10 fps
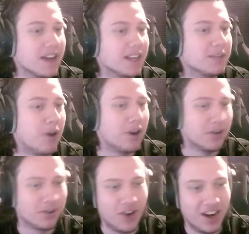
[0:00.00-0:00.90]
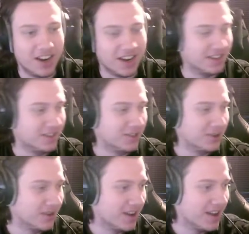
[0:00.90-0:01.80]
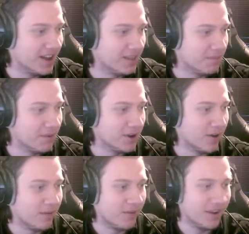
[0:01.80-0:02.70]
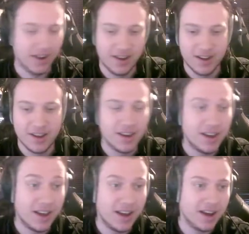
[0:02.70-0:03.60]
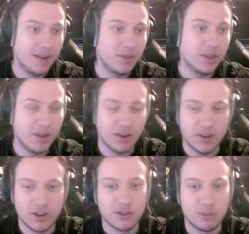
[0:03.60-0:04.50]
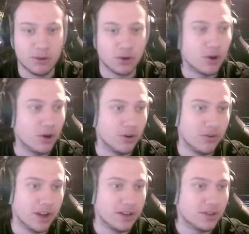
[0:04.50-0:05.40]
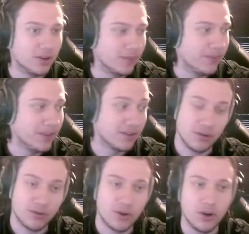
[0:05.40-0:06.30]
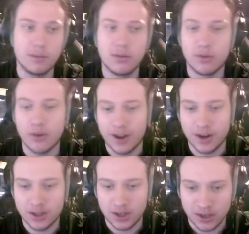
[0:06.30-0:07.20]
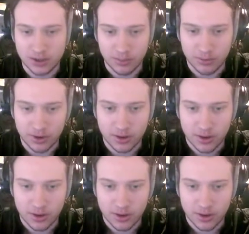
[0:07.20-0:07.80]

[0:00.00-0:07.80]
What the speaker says: is part of creating it to the pre-alpha. I mean, the Raytracer is pure code, right? So there's a lot of coding before I can actually get something.